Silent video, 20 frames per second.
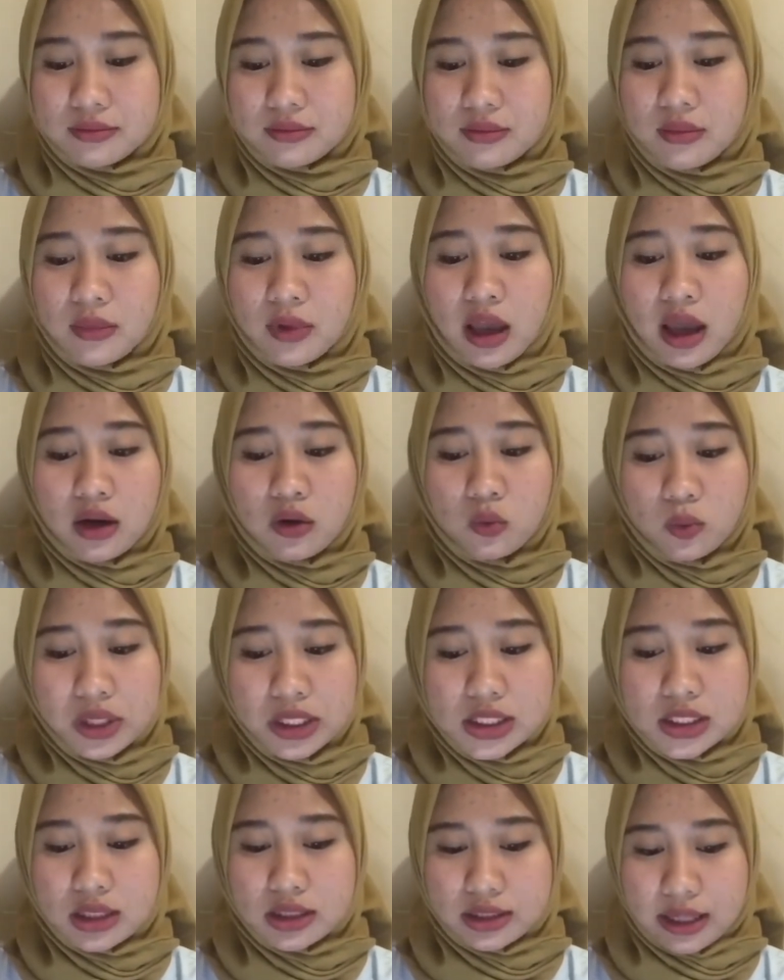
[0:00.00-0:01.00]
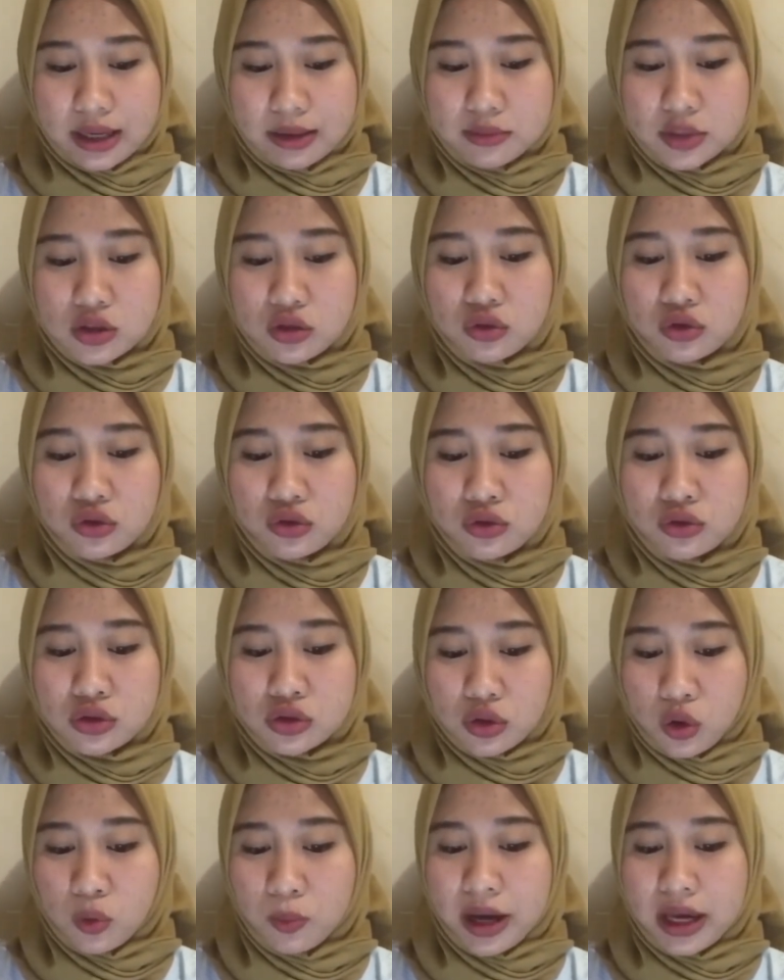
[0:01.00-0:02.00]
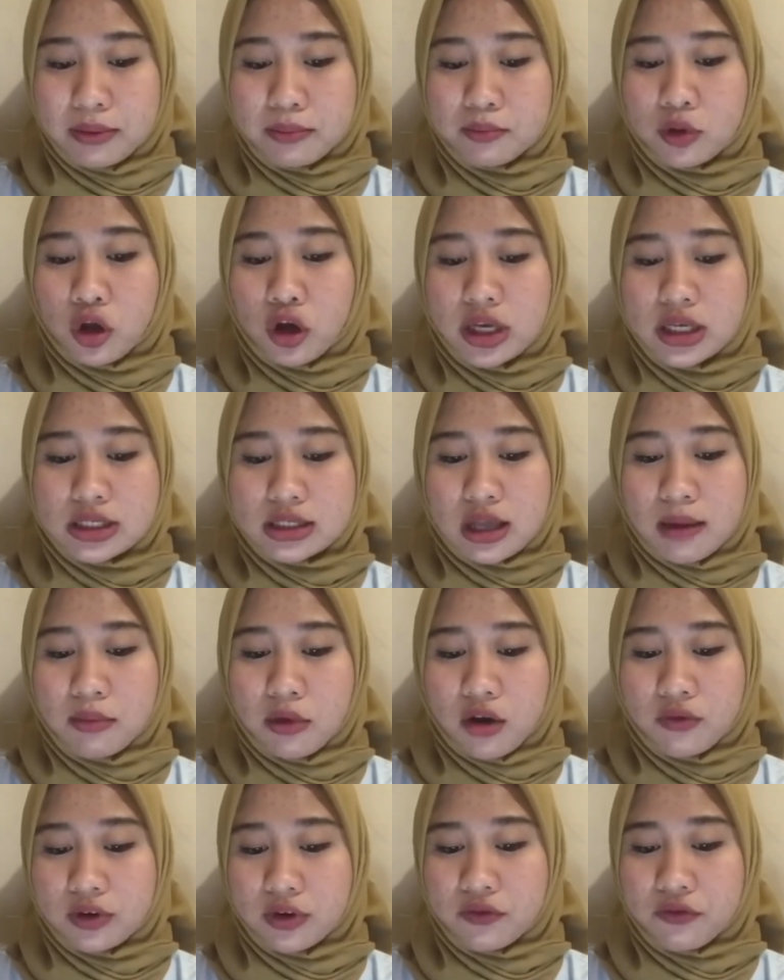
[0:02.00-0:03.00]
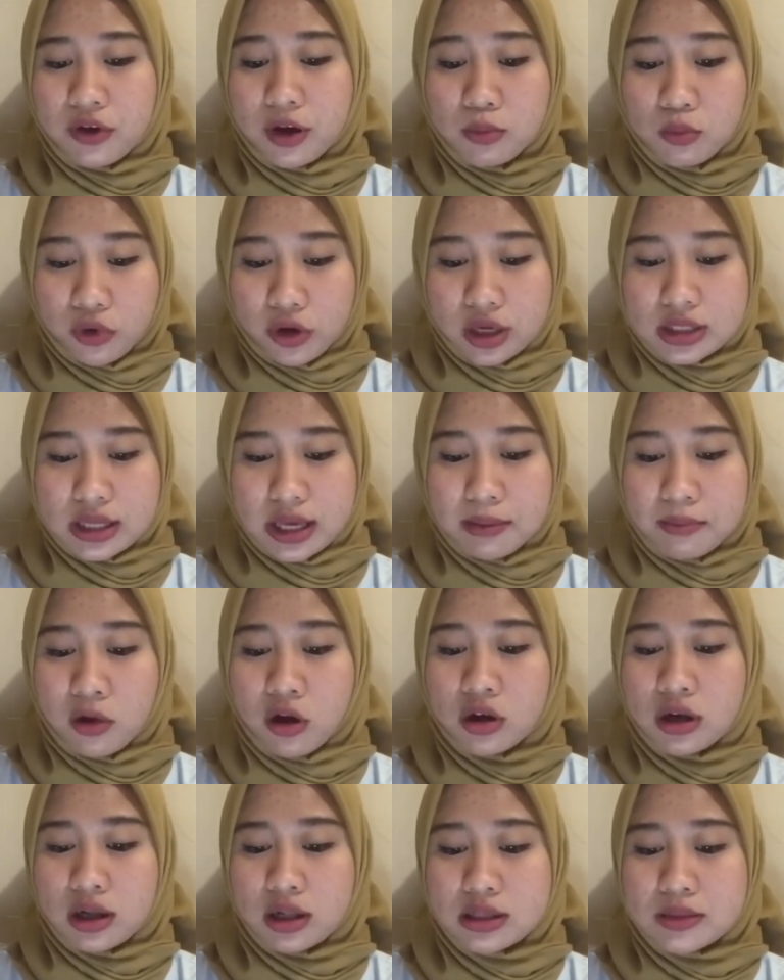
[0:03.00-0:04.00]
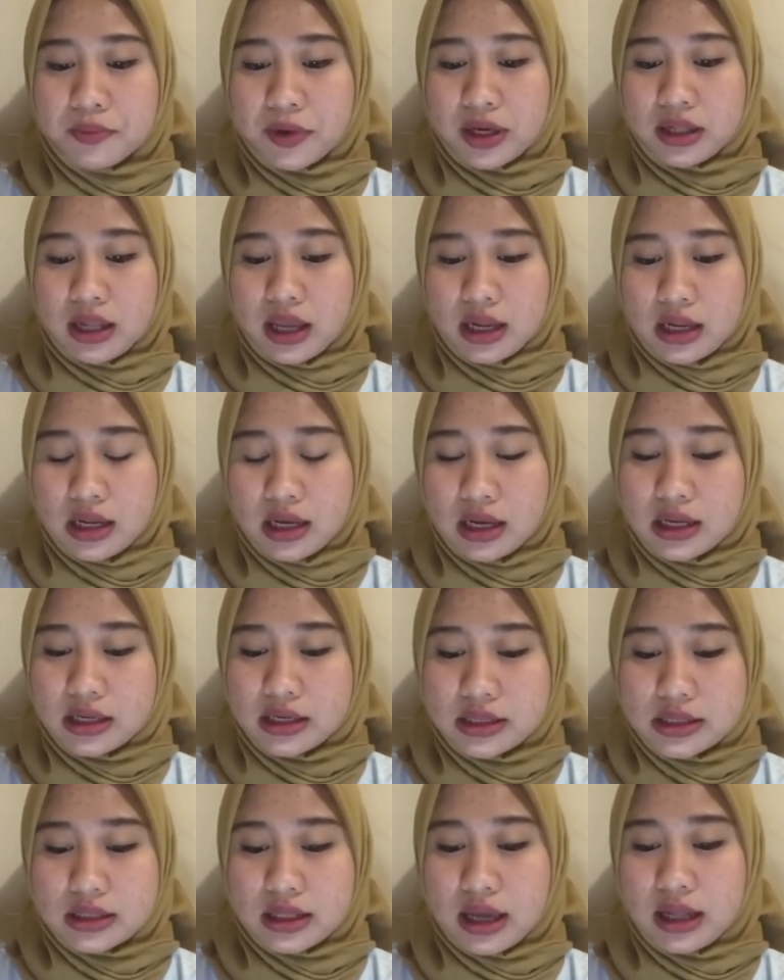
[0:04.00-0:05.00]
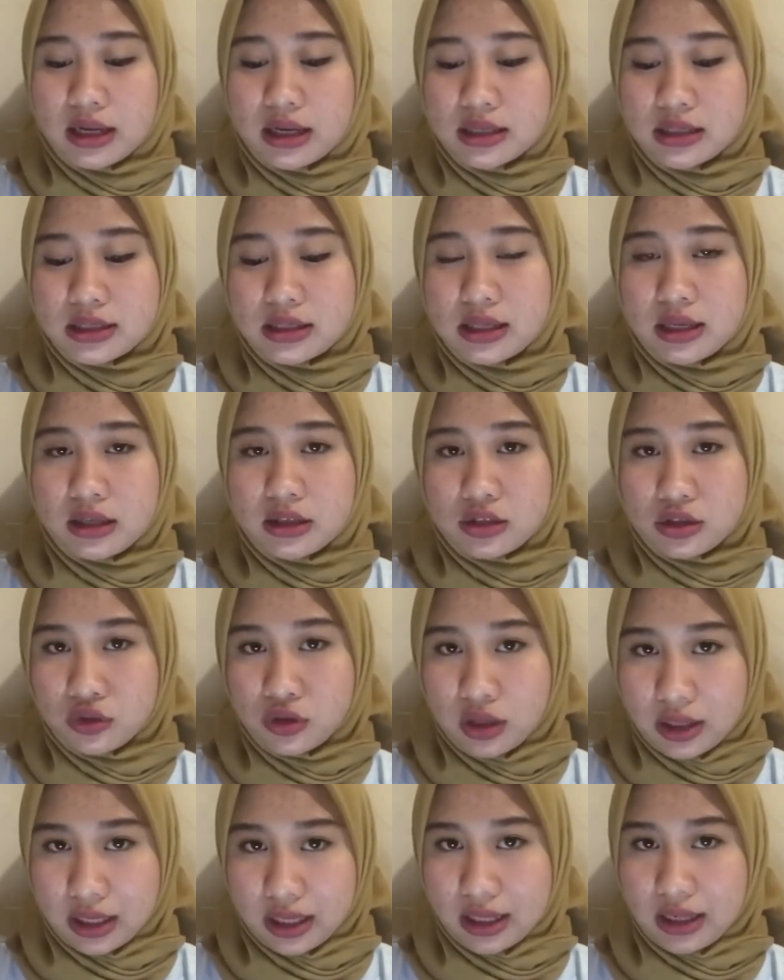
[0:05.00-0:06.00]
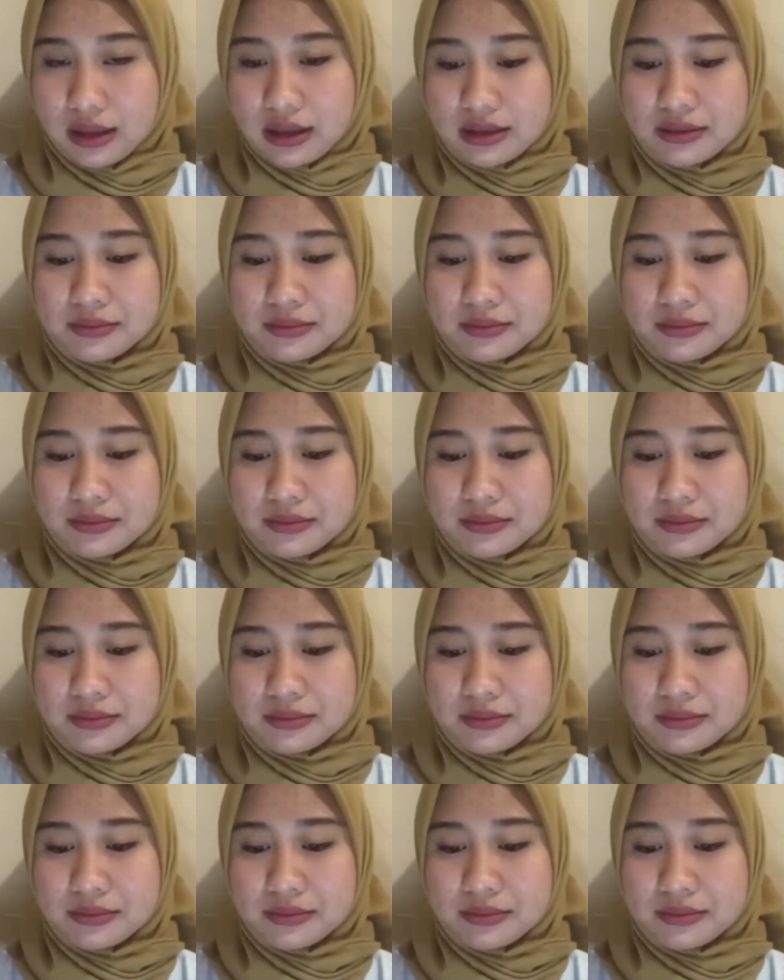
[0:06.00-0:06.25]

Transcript: and which attempts to do so by employing some of the frameworks and models pertaining in the stylistic toolkit.